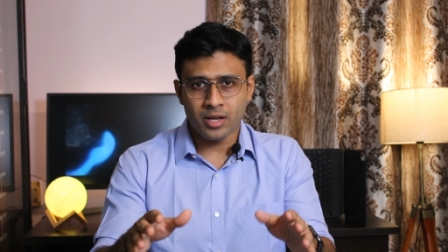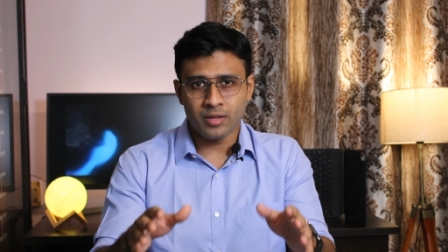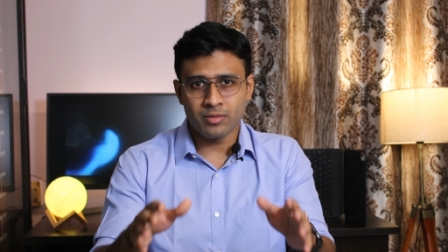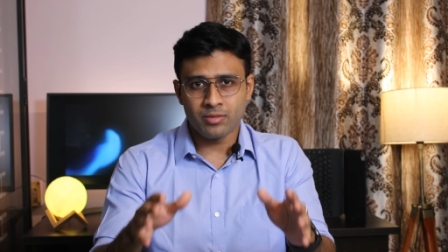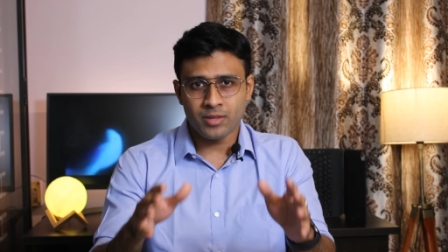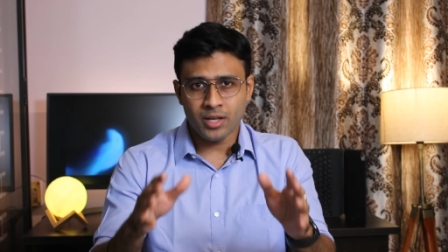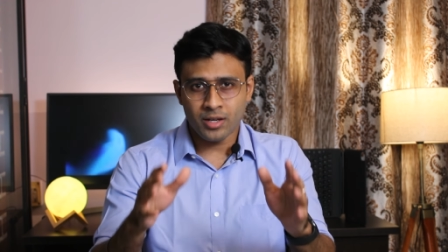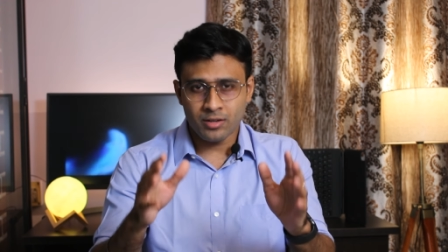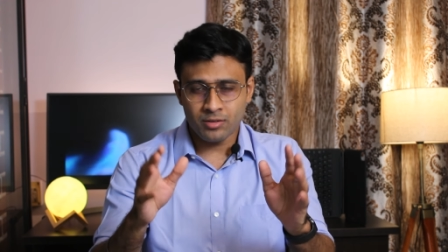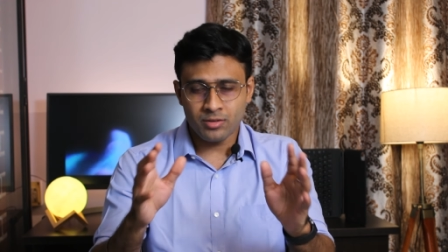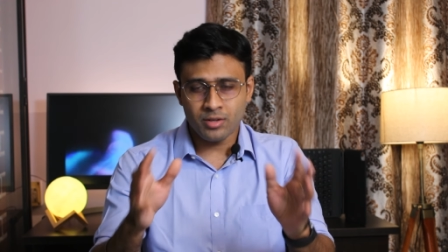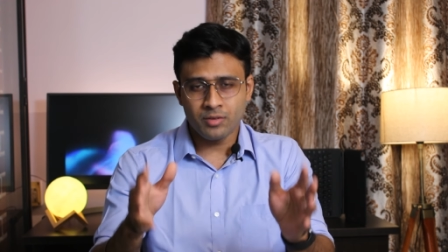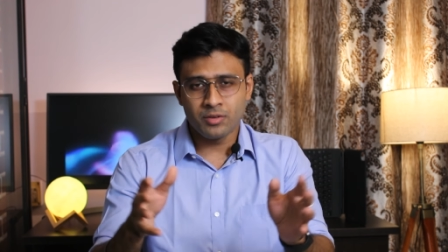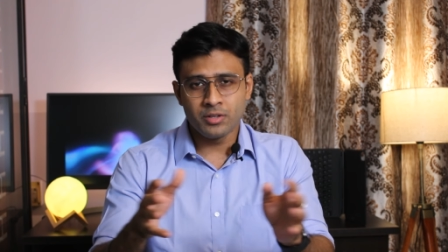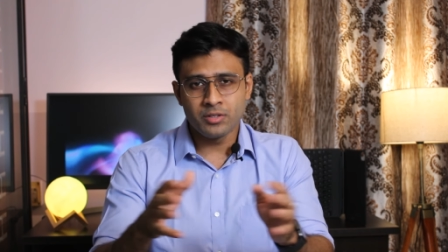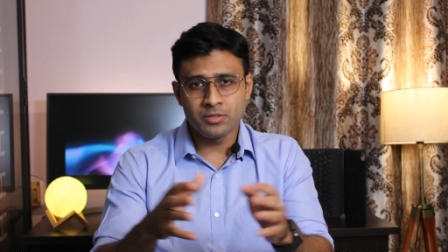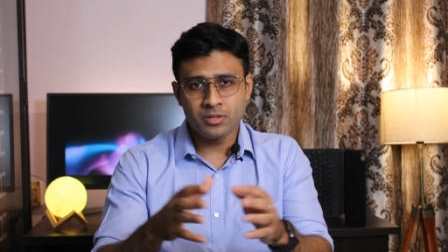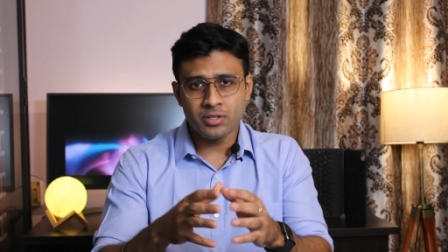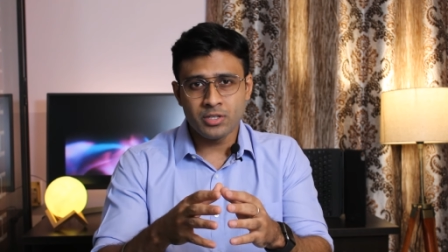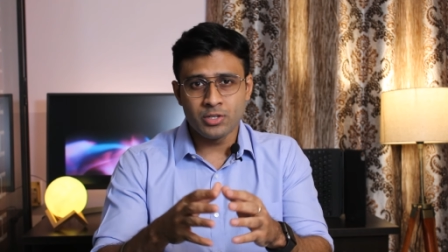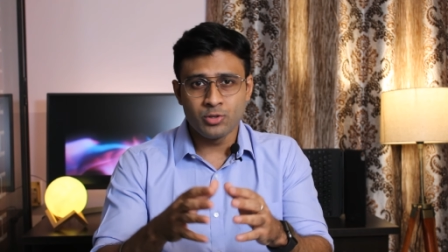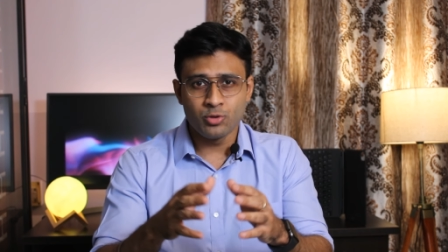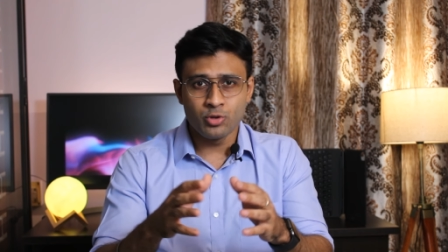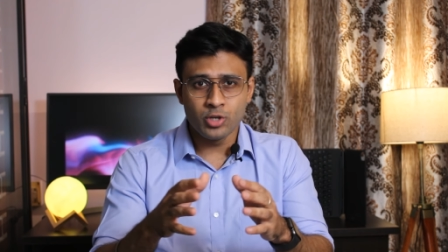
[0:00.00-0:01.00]
and that's the
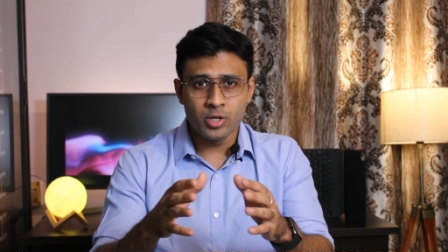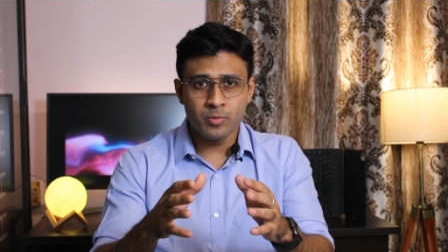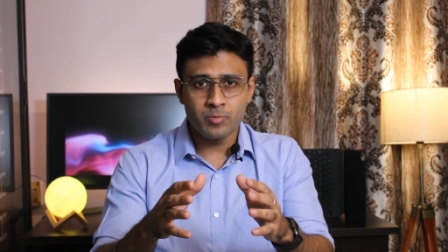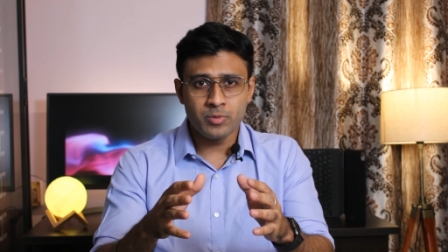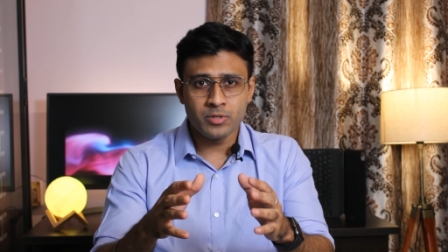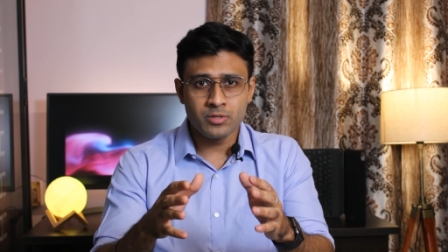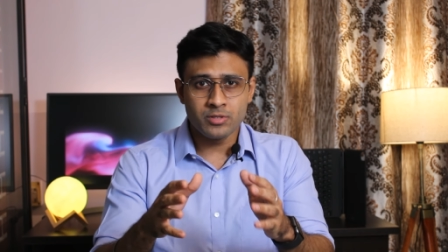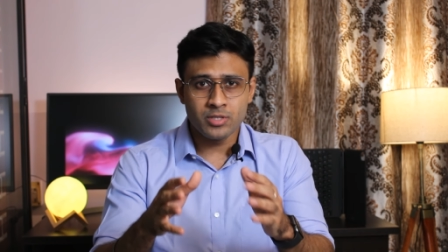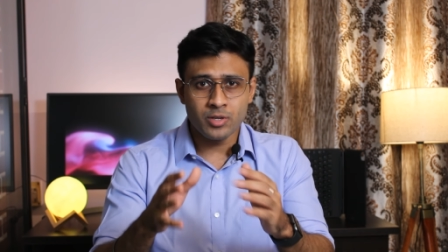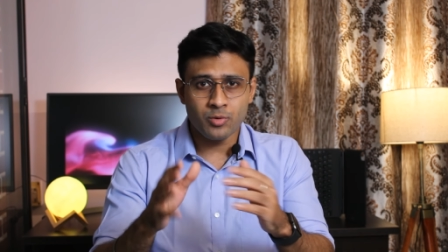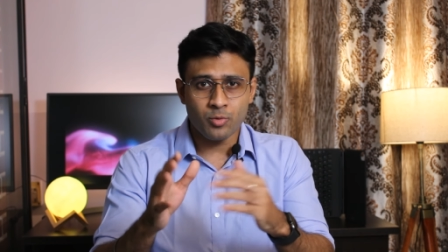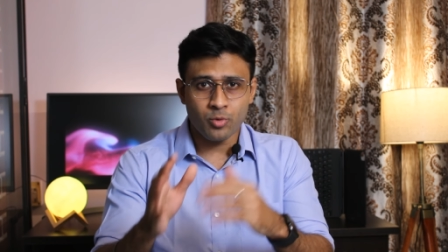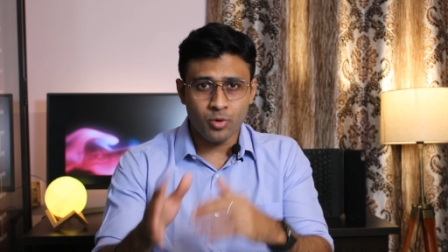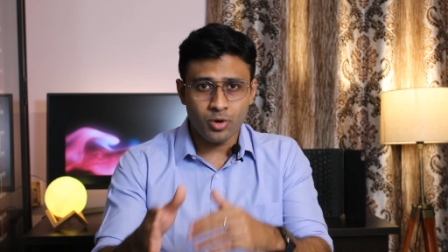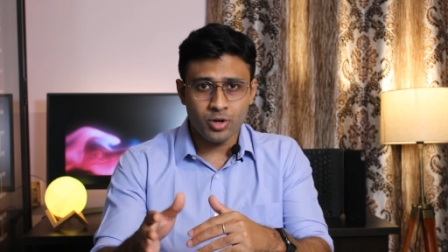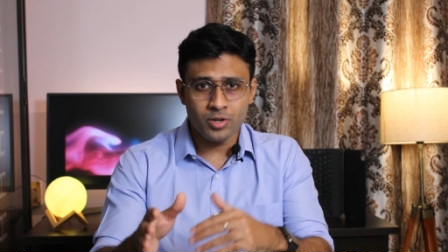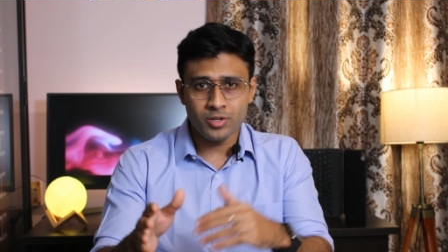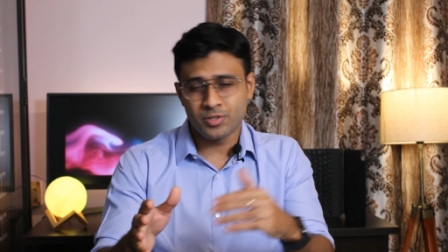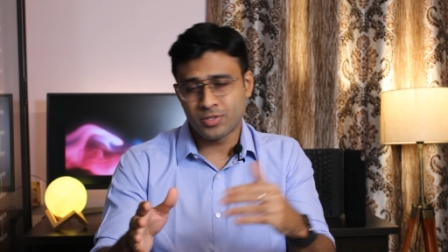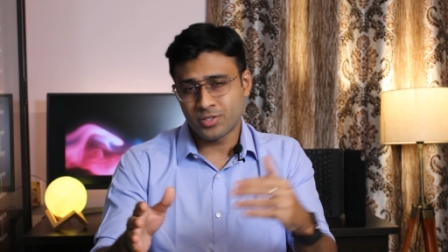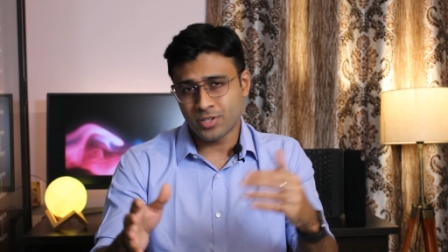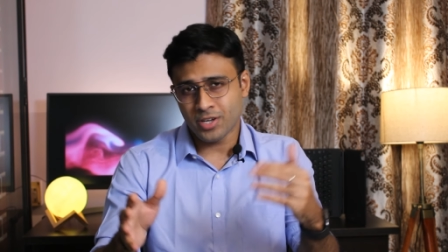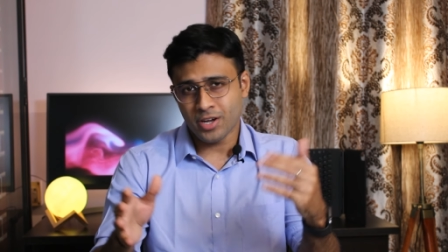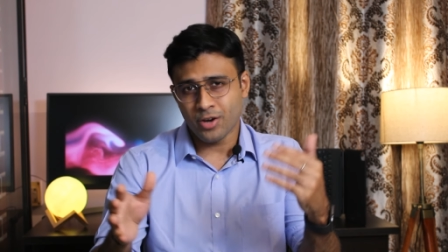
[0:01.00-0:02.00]
reason ULIP is the
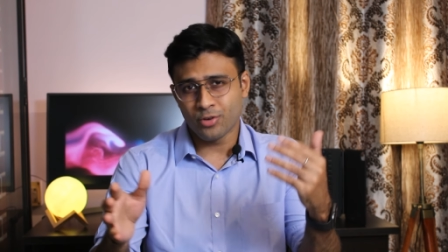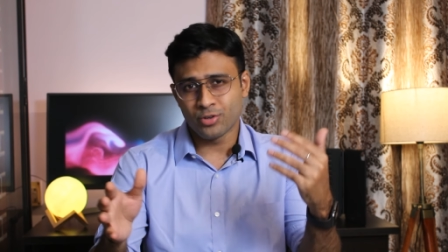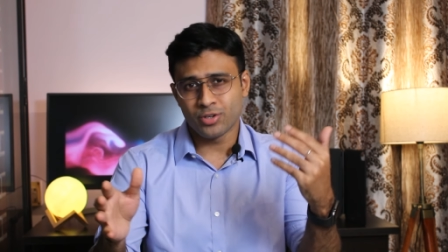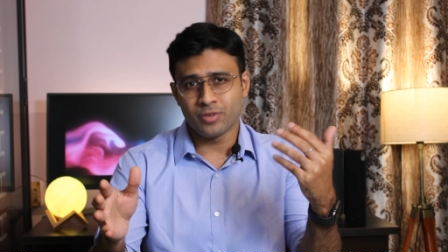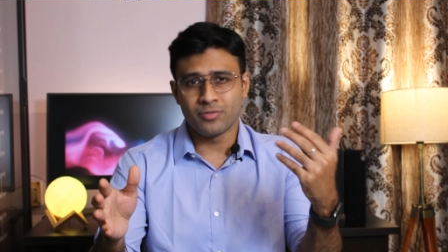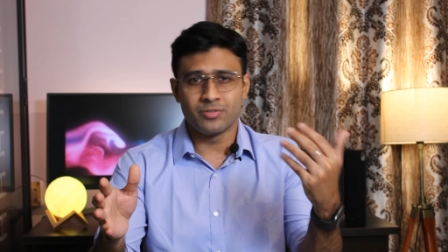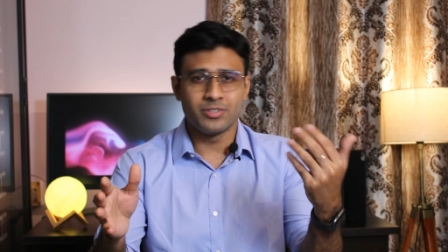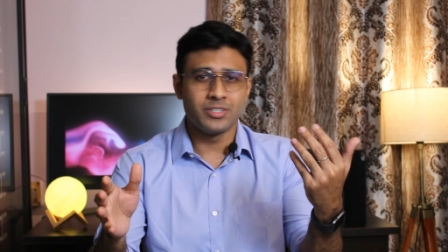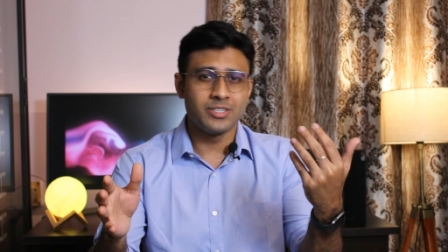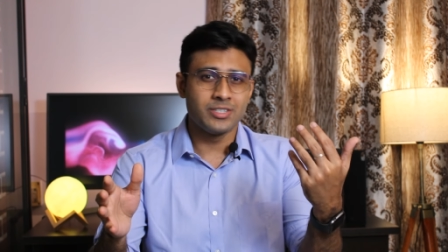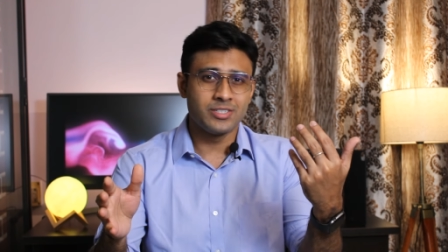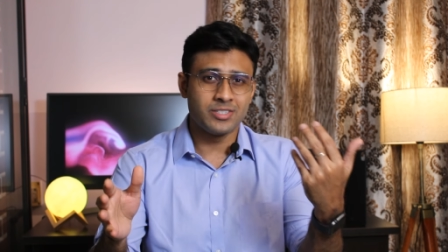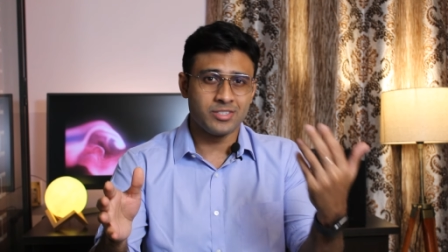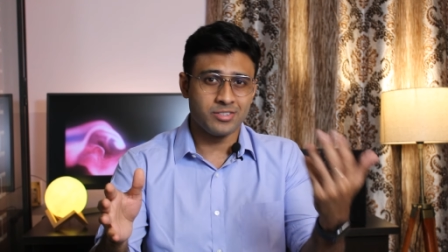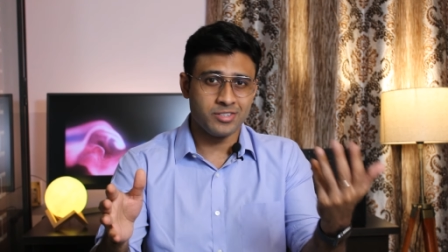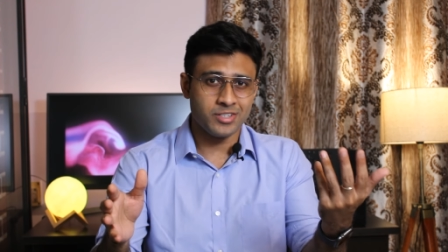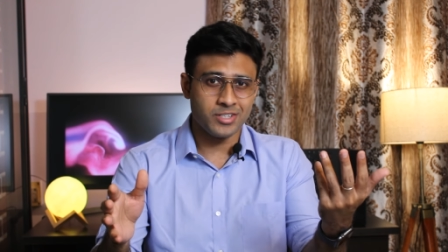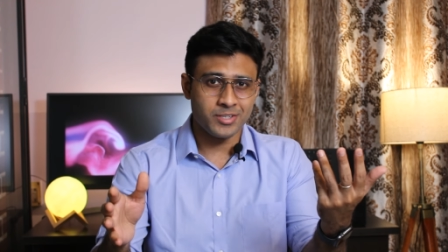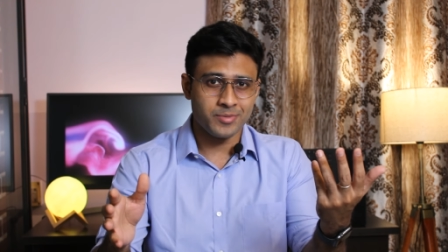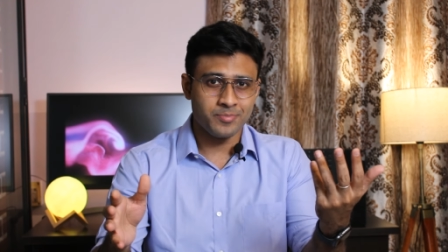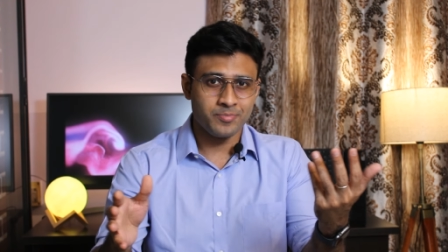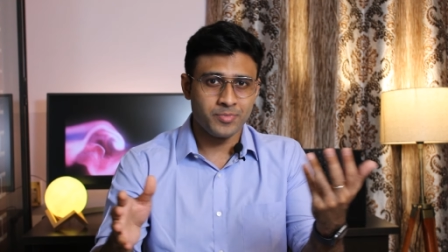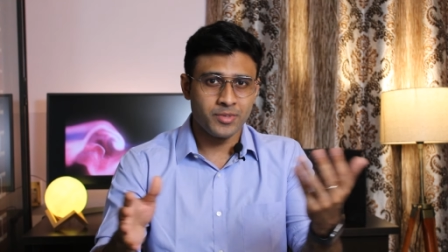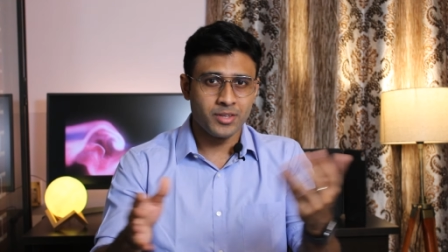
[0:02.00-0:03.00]
worst out of these
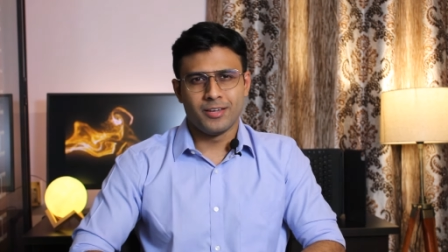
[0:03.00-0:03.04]
three.